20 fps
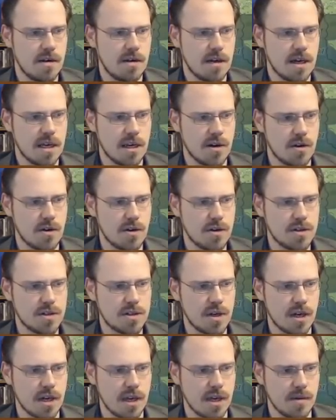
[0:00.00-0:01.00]
I can Earth
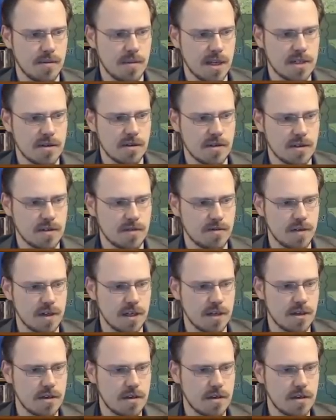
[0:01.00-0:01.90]
Shock him, that's always fun.